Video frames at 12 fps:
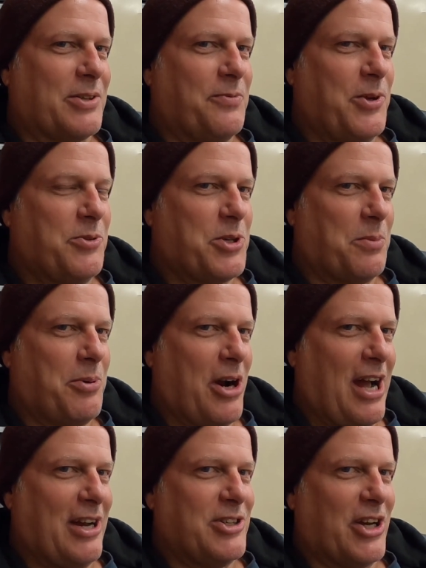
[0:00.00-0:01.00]
future
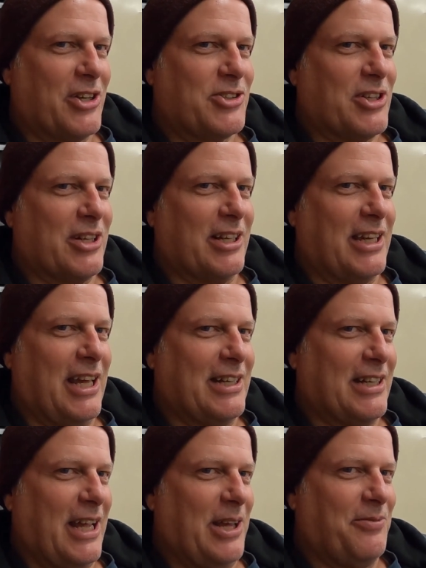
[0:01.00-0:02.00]
projects. And
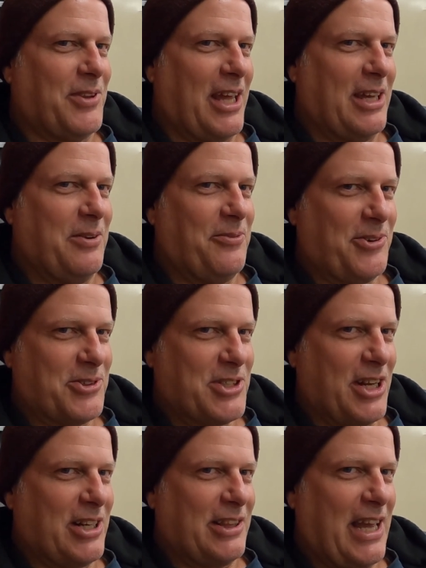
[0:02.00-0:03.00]
again, Dave, thank you for
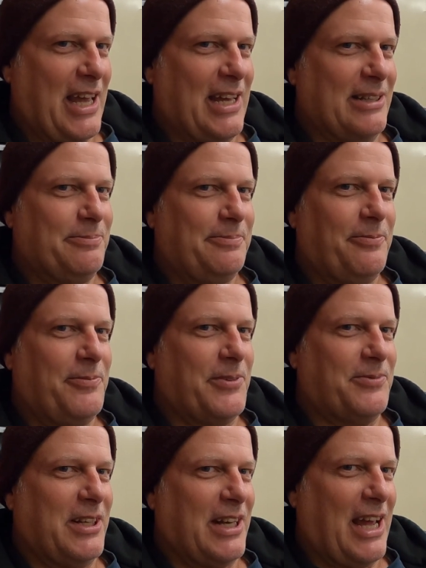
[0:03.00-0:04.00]
sending that
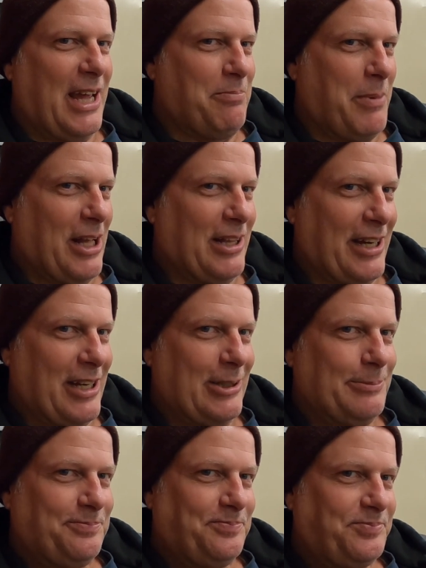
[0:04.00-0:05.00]
59 Bel
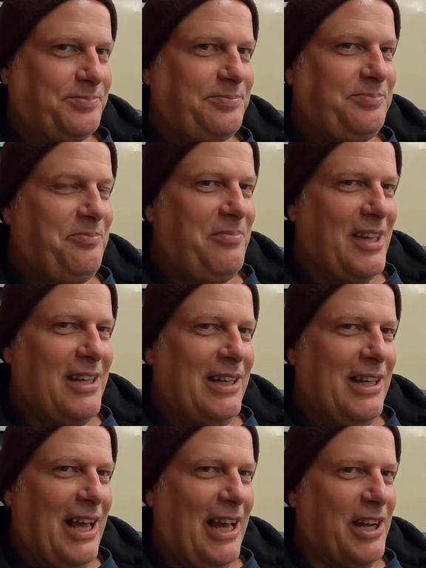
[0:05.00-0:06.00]
Air.
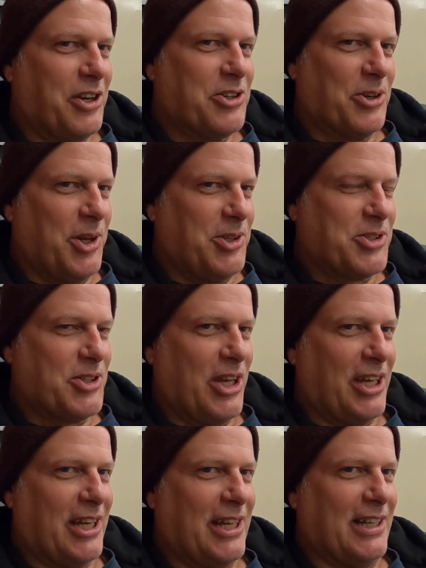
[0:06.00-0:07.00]
I enjoyed
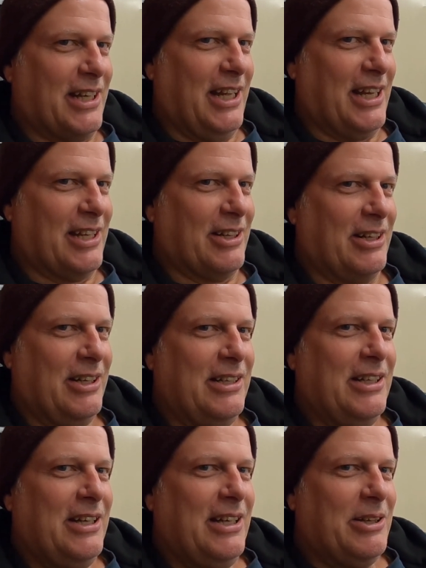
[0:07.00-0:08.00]
seeing it and
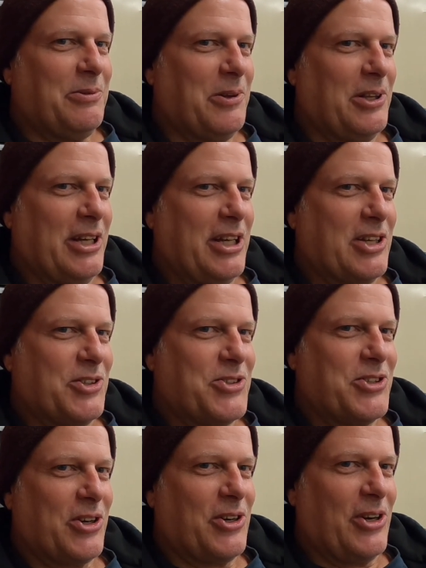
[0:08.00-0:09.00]
really
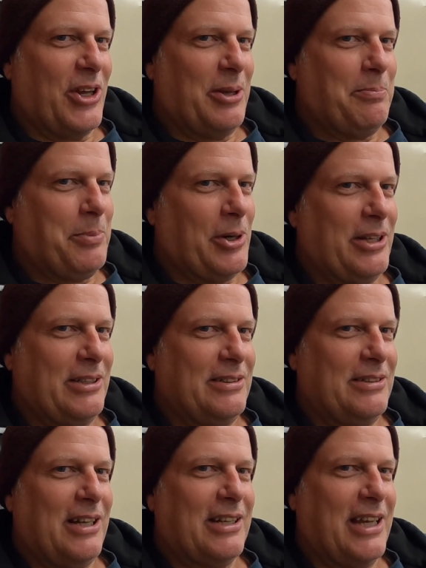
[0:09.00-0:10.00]
considered it.
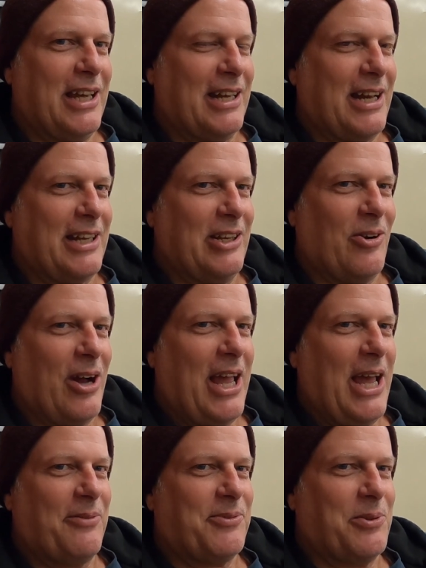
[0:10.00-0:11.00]
But again, you know, I
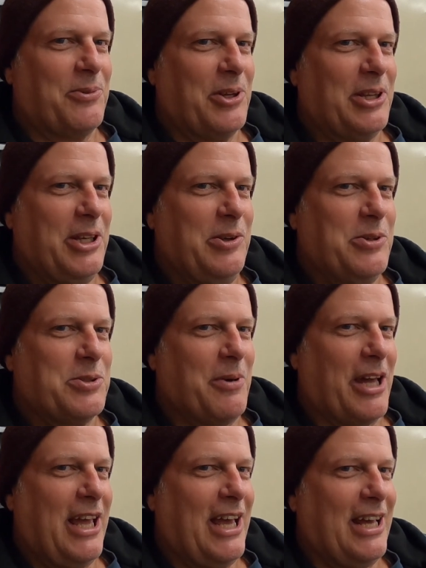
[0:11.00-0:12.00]
have to really use
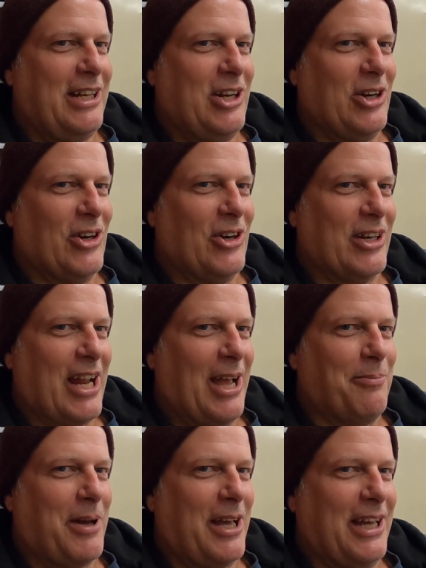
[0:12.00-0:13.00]
my head here,
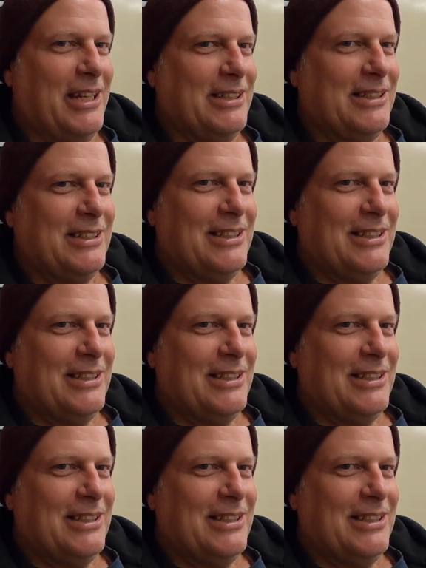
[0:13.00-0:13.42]
not my,